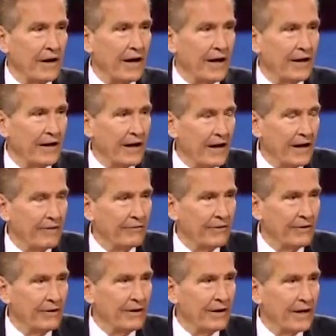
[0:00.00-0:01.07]
and
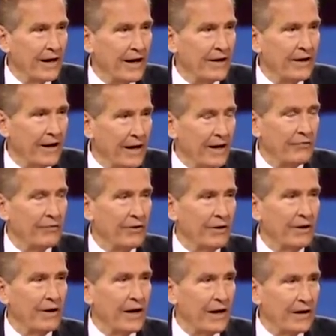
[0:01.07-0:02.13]
ever and ever
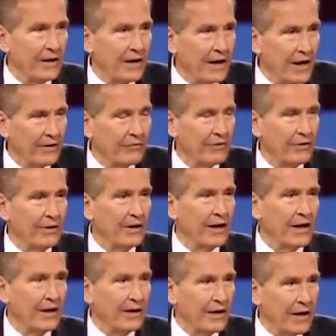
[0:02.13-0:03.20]
and ever
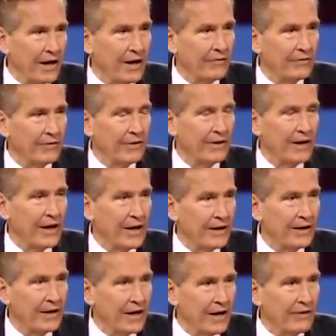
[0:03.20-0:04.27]
and ever
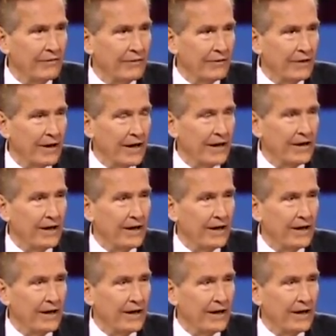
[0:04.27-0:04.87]
and ever and